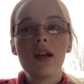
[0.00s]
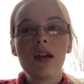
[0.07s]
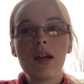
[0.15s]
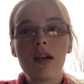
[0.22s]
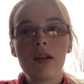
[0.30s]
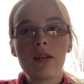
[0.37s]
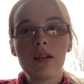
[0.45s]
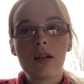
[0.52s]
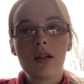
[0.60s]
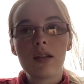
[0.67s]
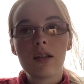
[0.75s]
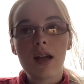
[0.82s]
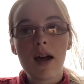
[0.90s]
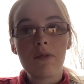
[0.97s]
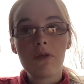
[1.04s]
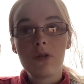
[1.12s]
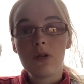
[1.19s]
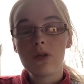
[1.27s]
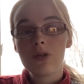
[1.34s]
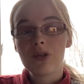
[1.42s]
and then the
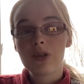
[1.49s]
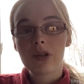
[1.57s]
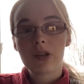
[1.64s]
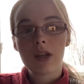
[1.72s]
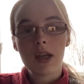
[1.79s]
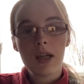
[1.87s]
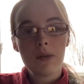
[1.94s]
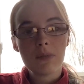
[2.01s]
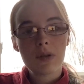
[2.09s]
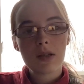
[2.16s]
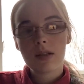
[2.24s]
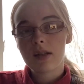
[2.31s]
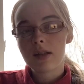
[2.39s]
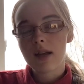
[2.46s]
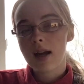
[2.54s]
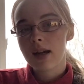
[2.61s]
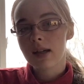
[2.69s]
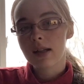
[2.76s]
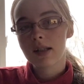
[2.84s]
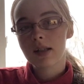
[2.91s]
afternoon is just games and
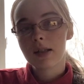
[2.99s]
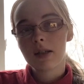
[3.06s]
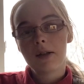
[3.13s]
snacks.